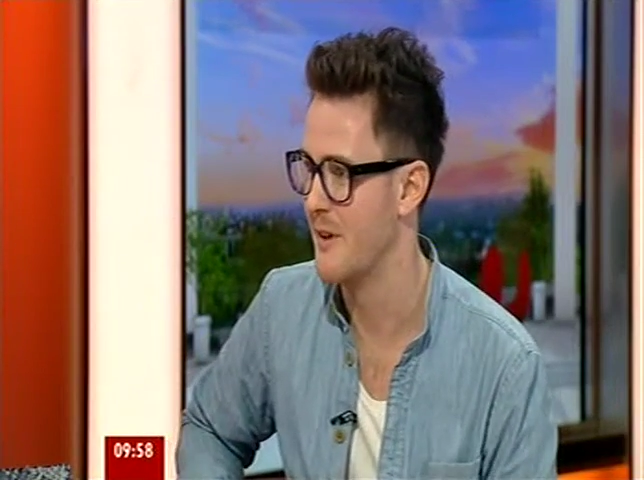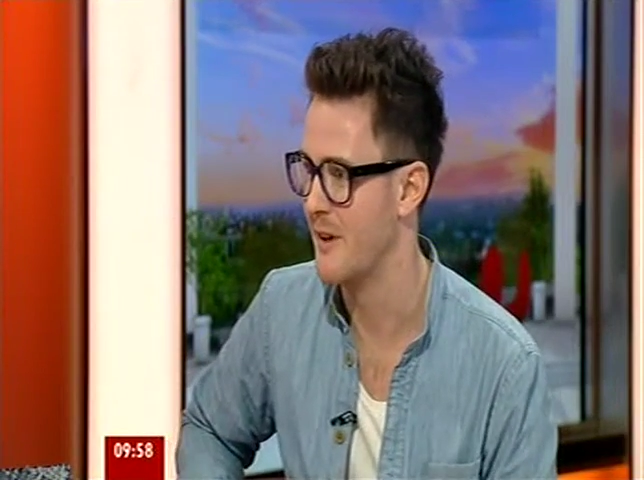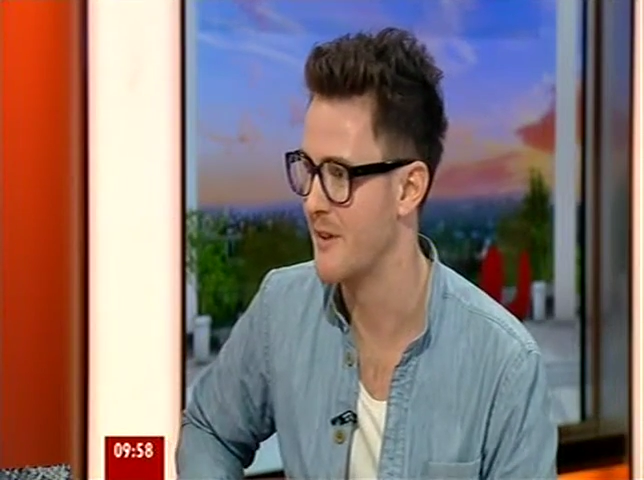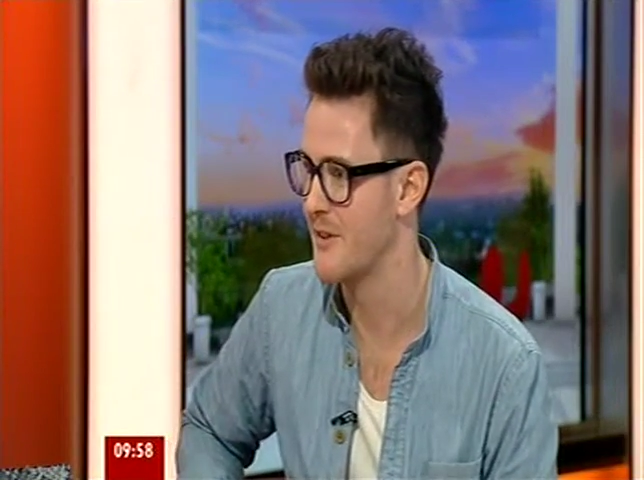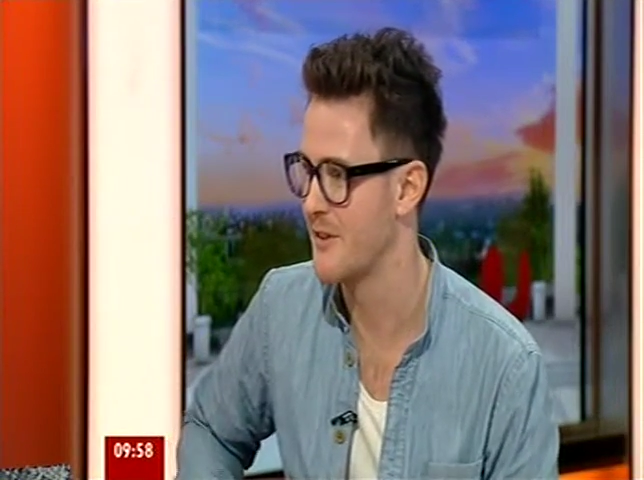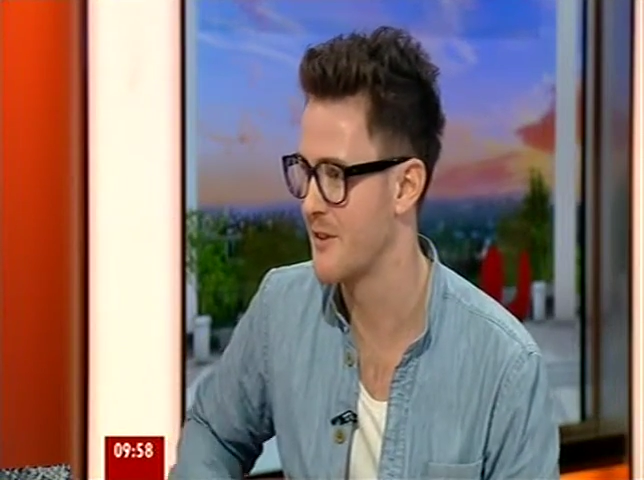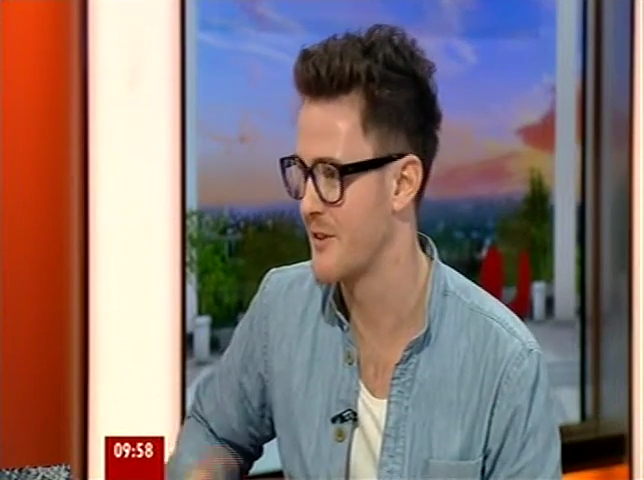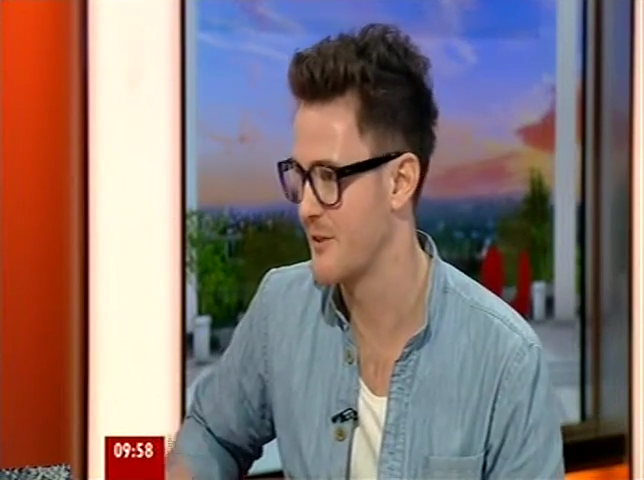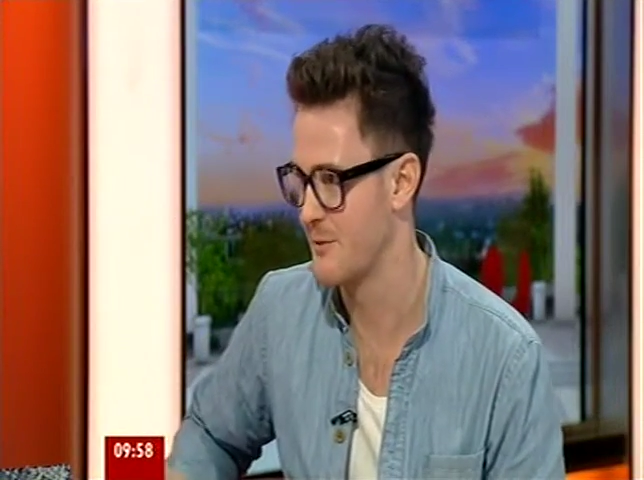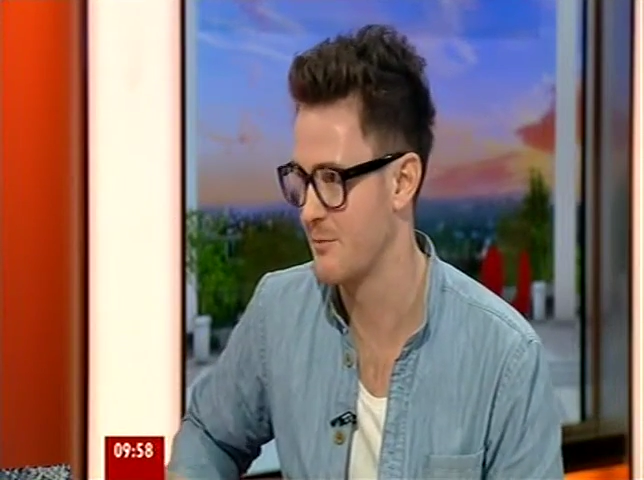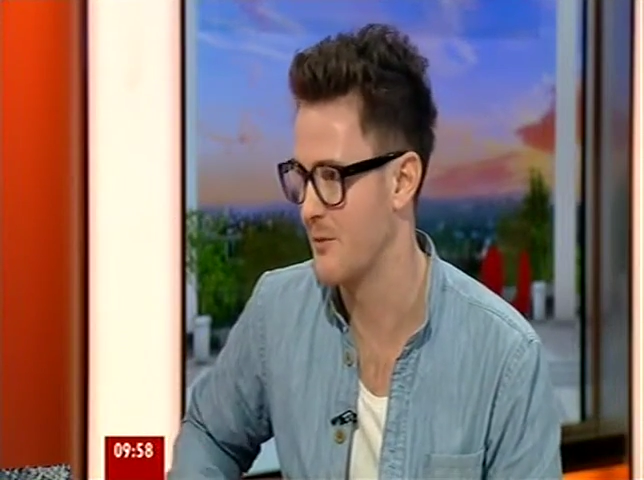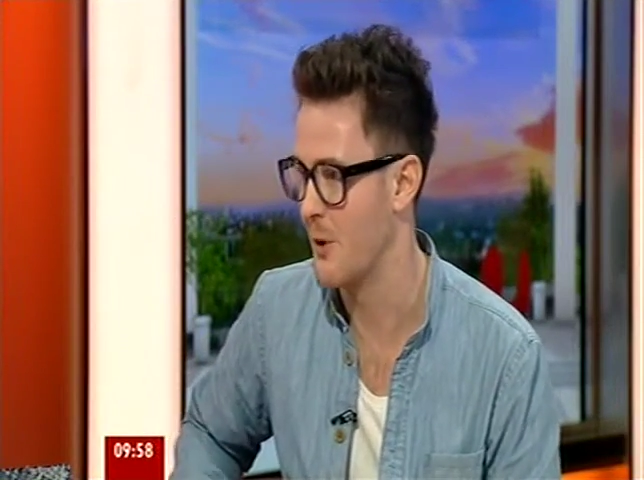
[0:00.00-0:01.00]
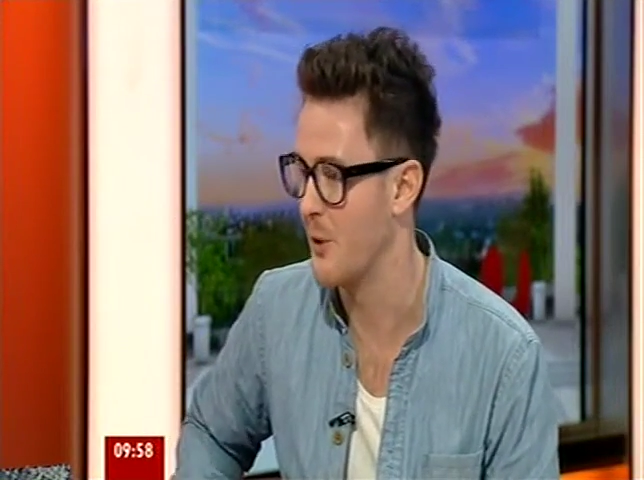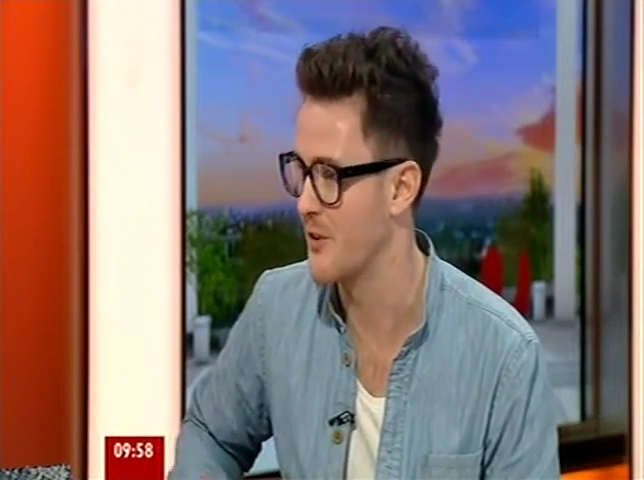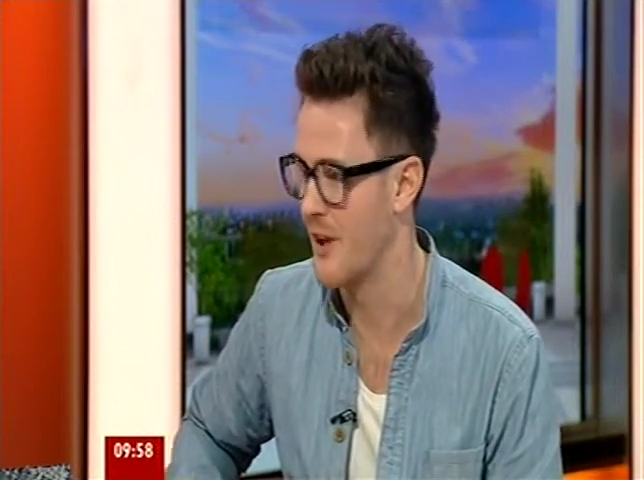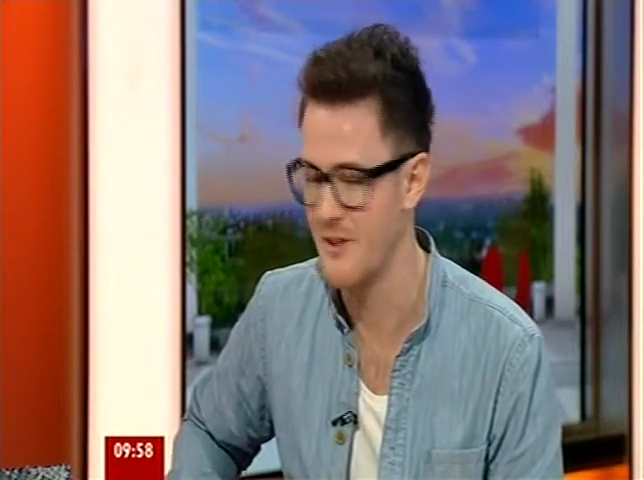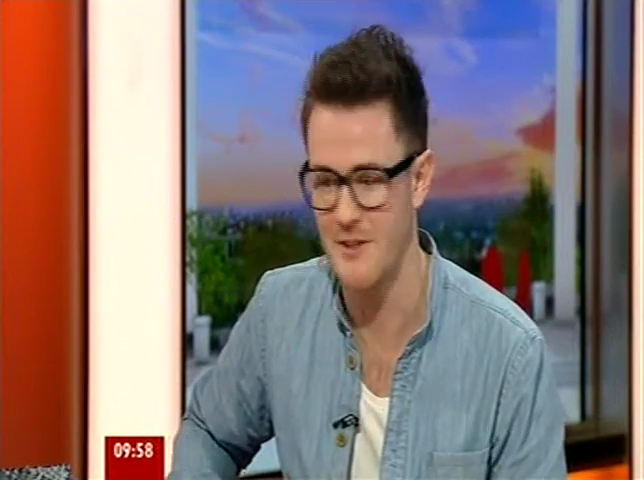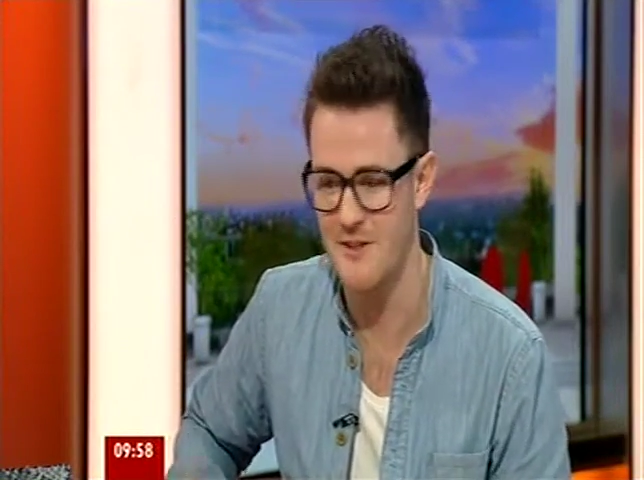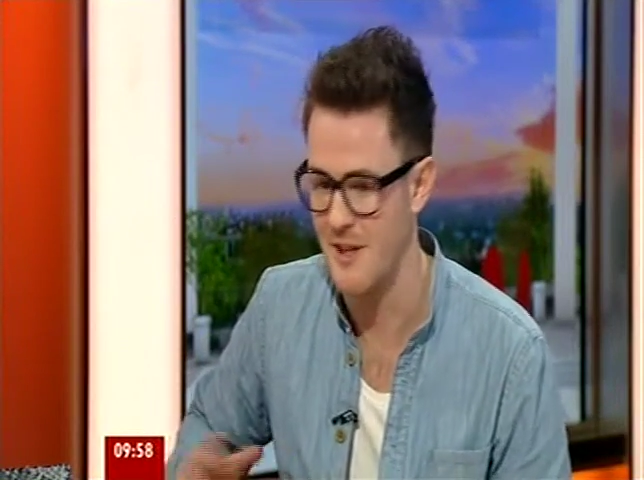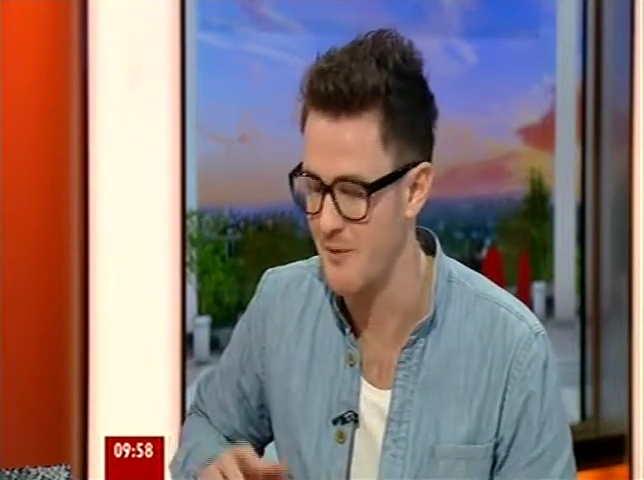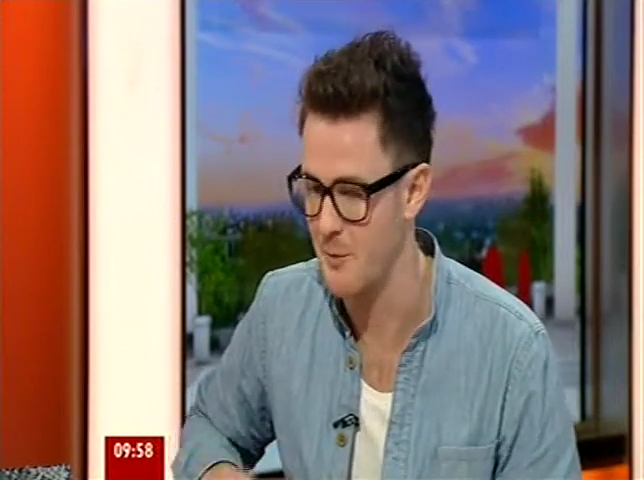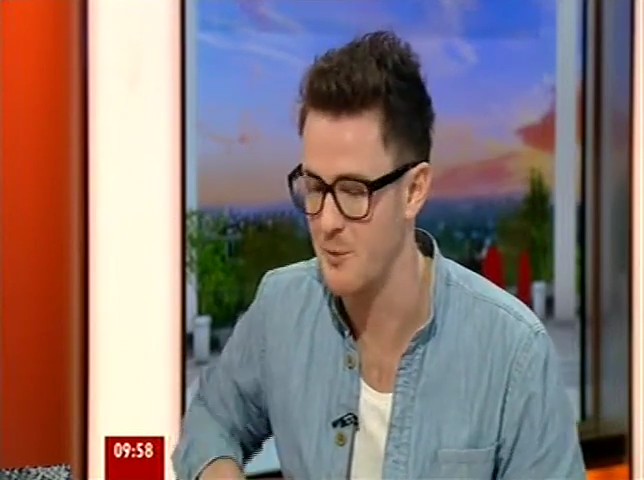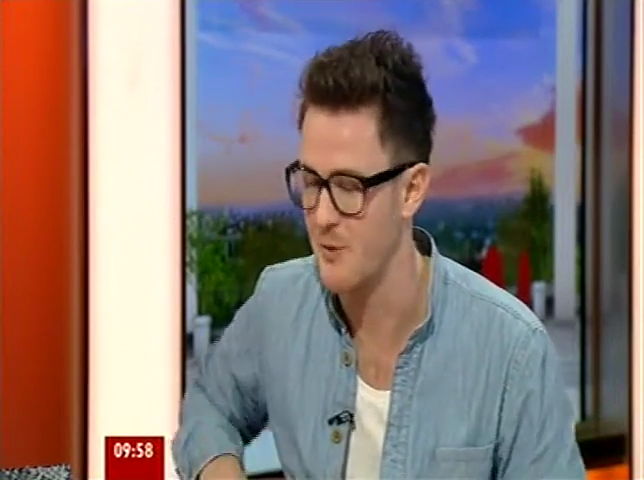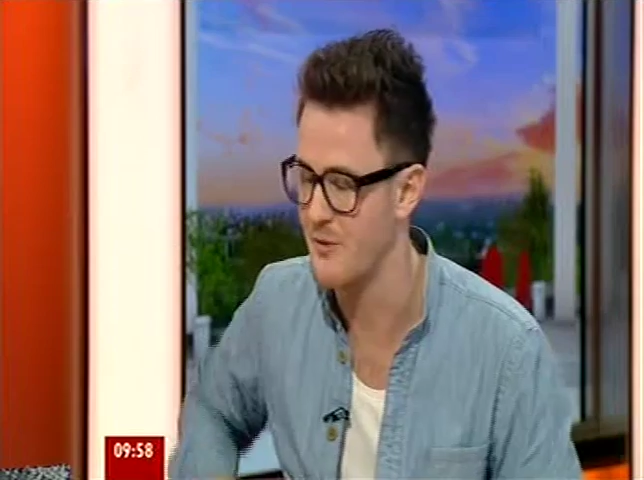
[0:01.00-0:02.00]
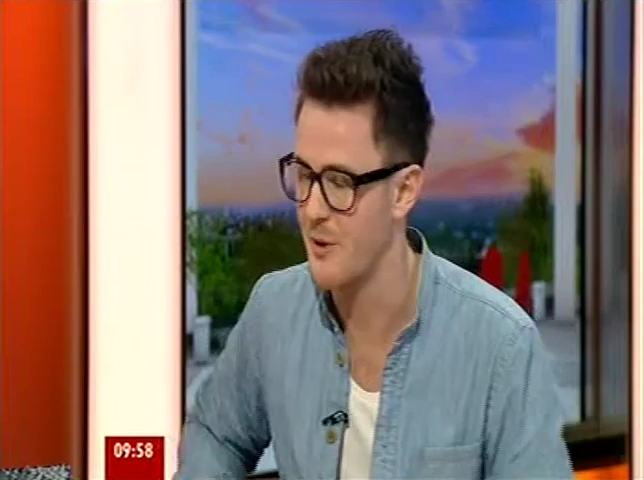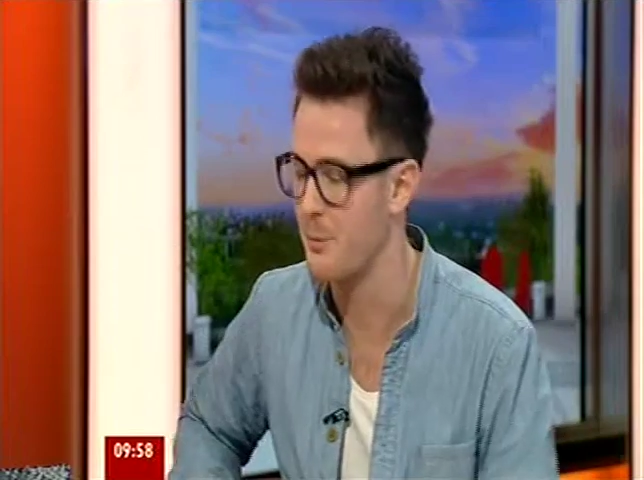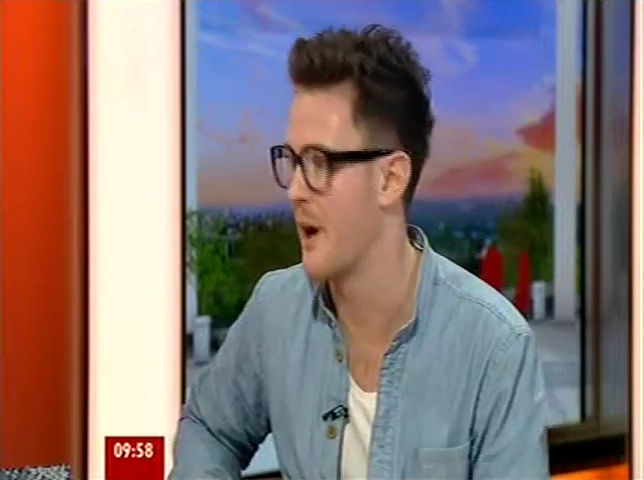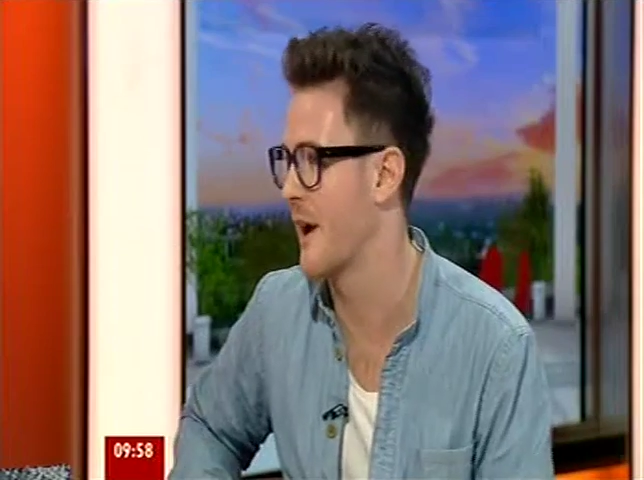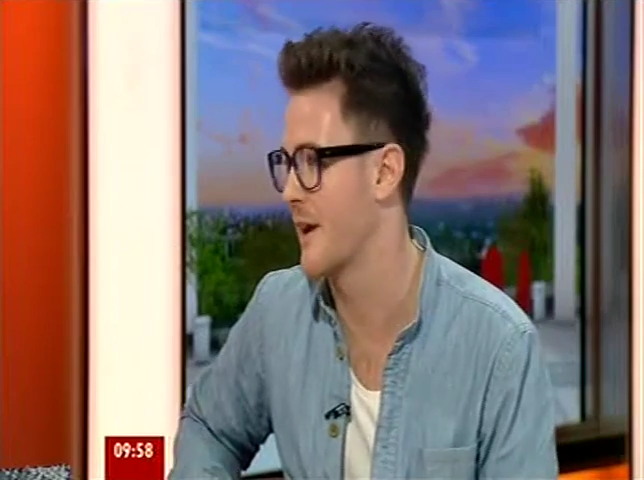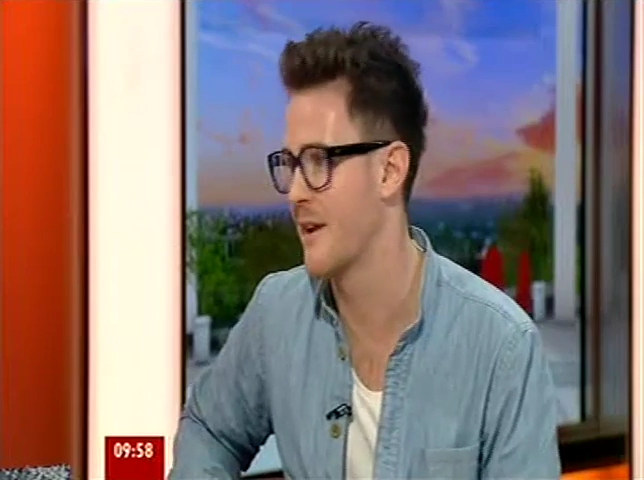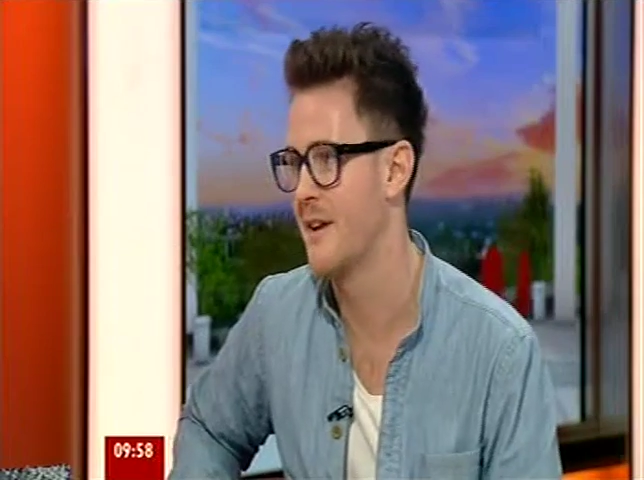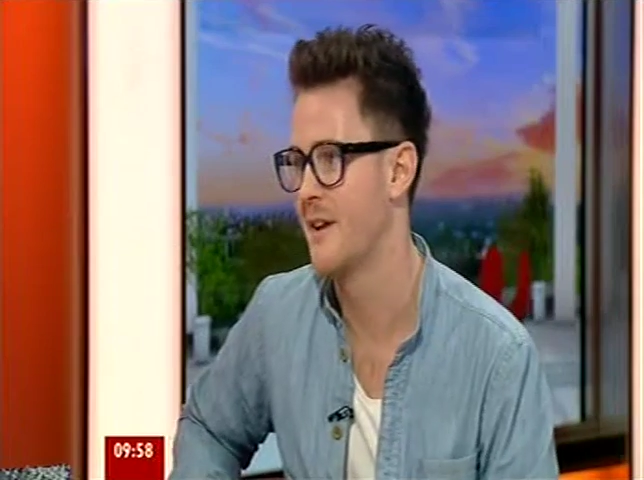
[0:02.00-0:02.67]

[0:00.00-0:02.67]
And it's always nice to send them something back.